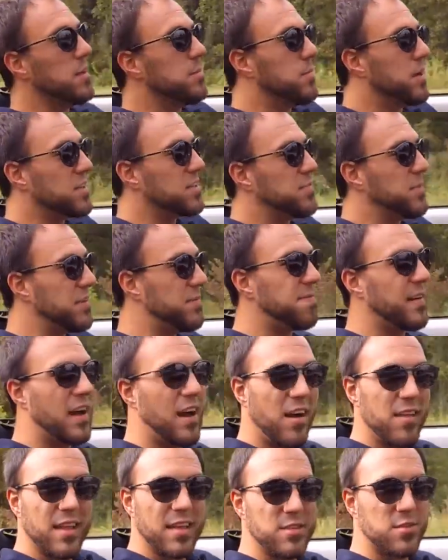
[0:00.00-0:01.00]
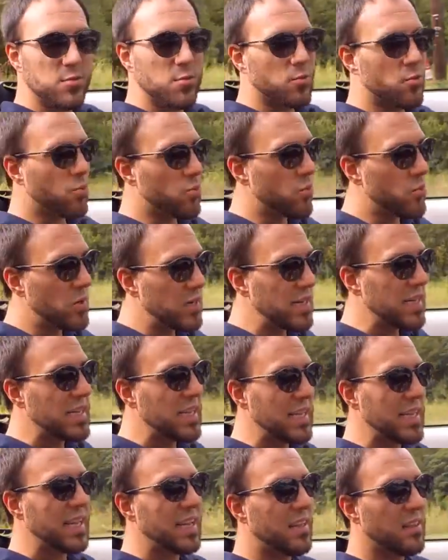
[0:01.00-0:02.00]
But to be fair, that's
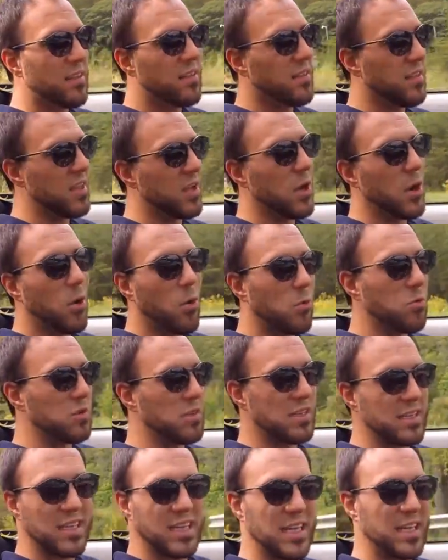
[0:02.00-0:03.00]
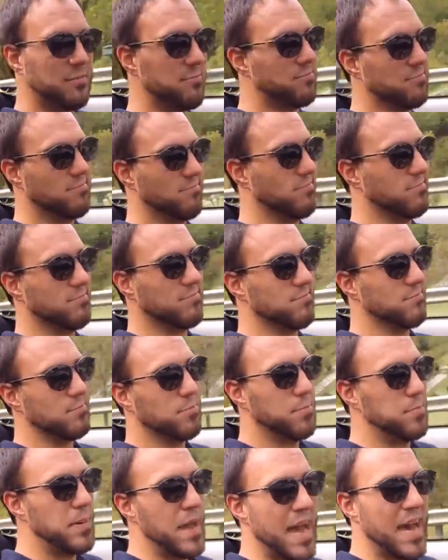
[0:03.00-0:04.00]
really the only
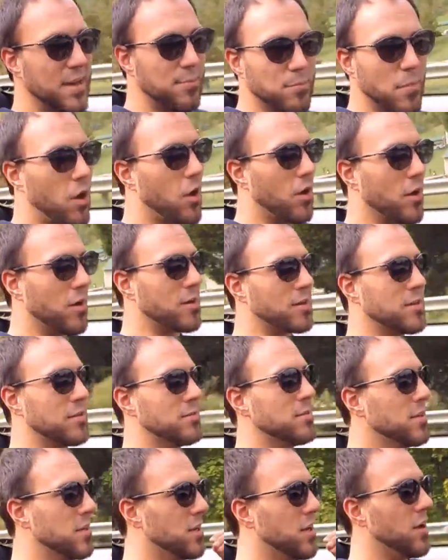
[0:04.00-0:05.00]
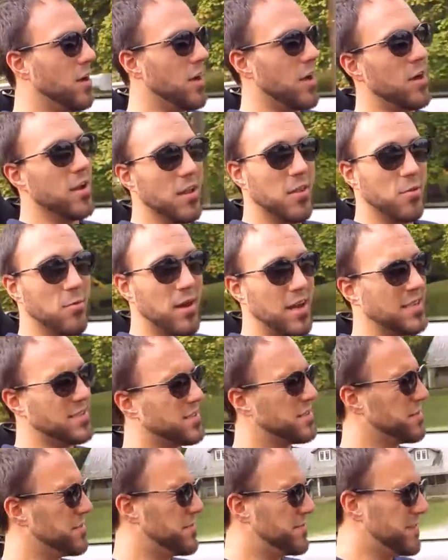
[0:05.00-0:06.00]
bad mark on an otherwise
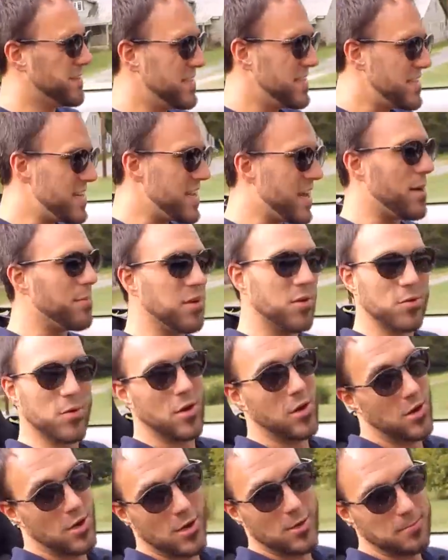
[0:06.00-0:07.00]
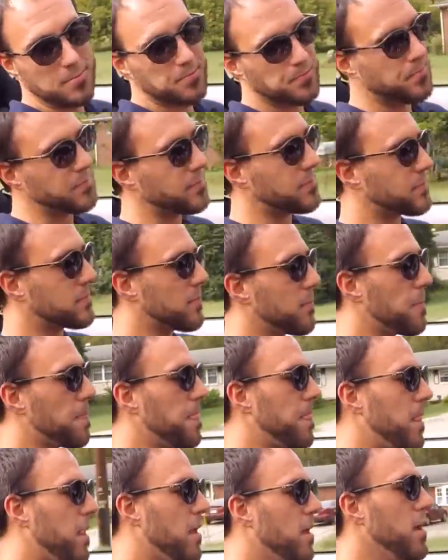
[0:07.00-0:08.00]
phenomenal car.
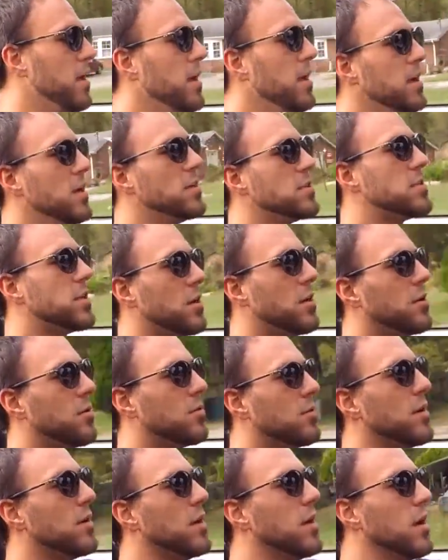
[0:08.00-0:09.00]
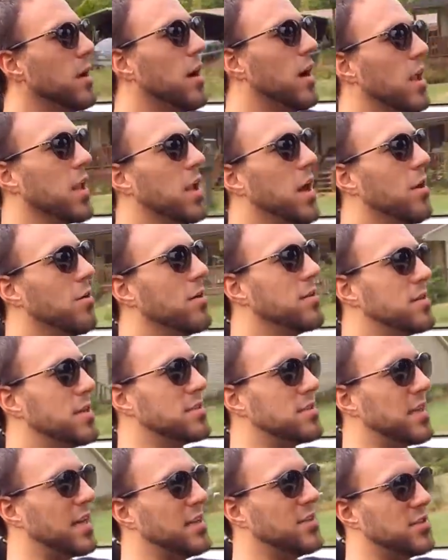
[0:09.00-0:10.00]
So, along with
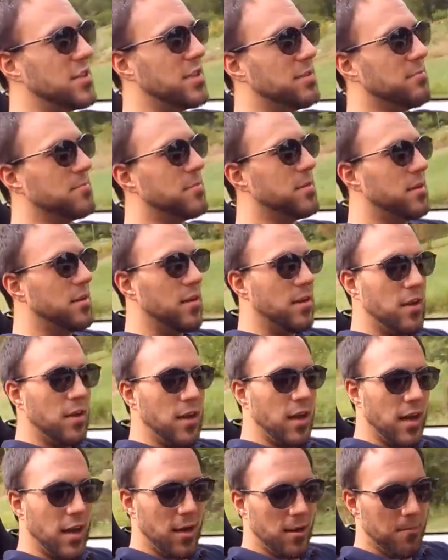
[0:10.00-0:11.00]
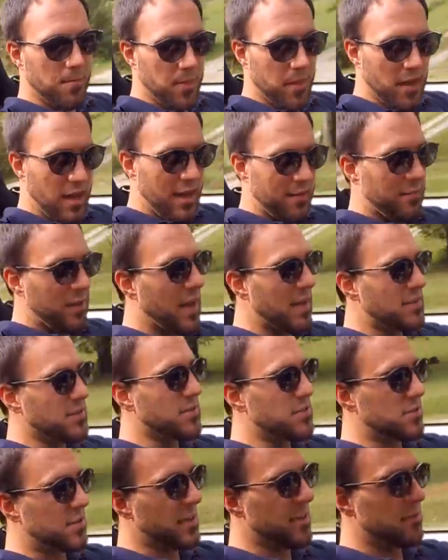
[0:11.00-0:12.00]
this engine, I've got
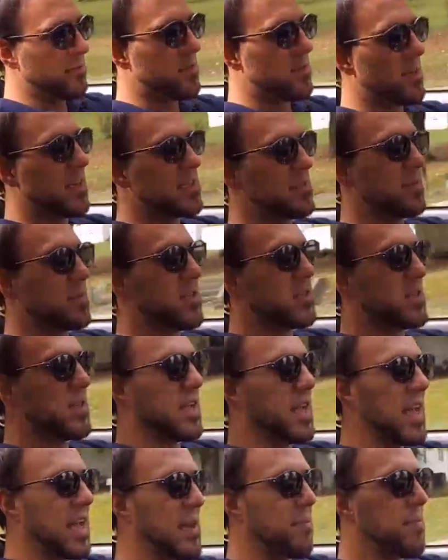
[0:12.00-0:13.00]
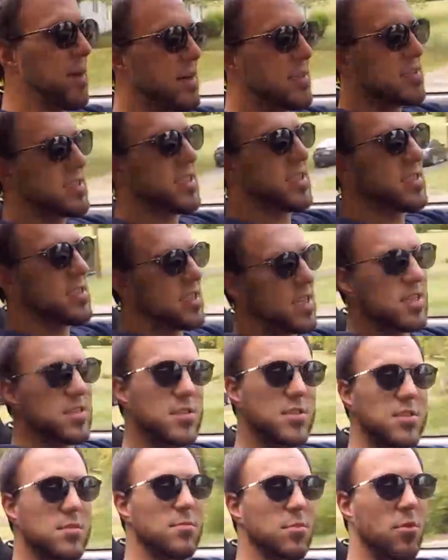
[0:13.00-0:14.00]
this transmission, and Mazda has done
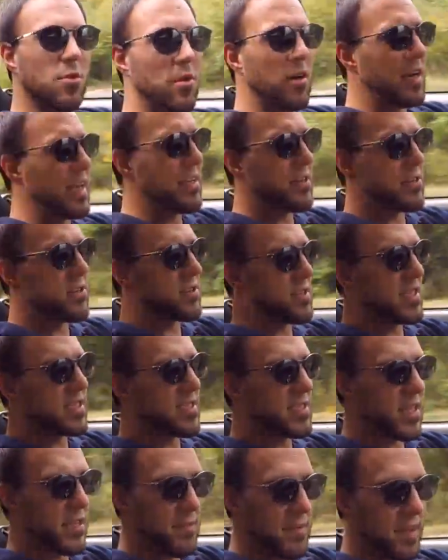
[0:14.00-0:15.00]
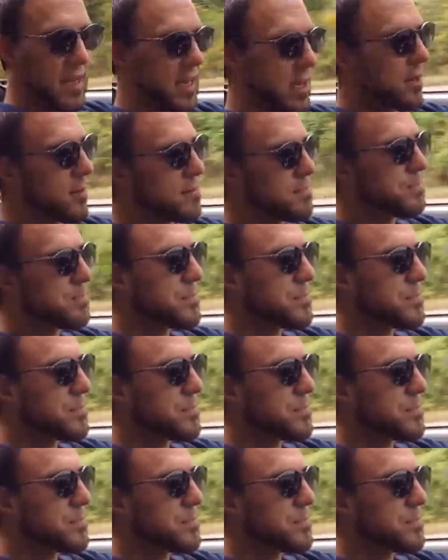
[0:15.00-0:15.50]
some more interesting stuff here.